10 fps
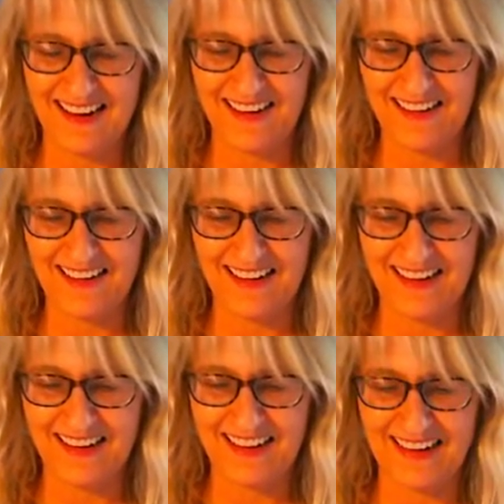
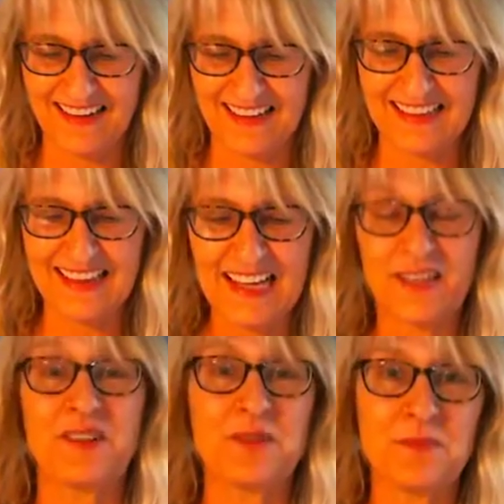our lack
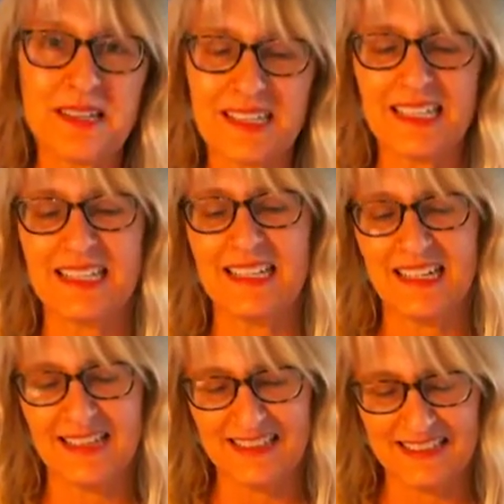of humility,
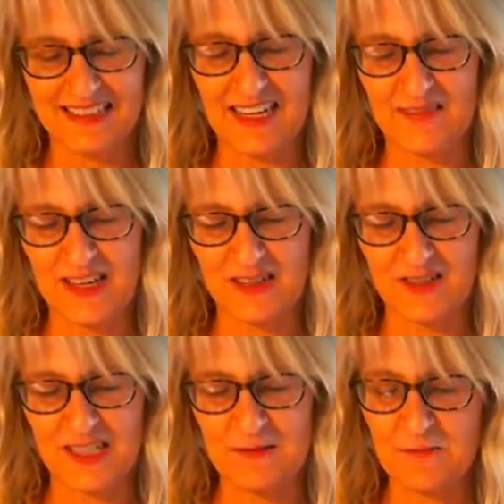this kind of
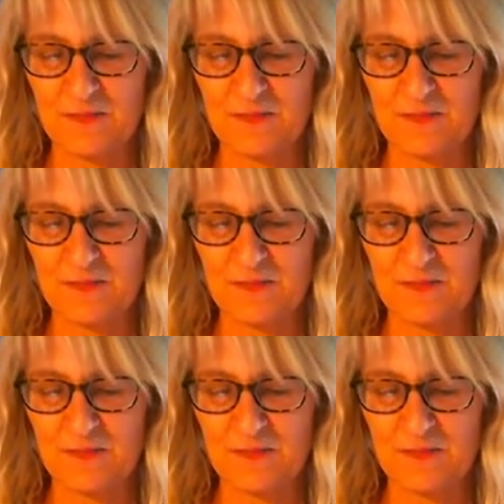energy.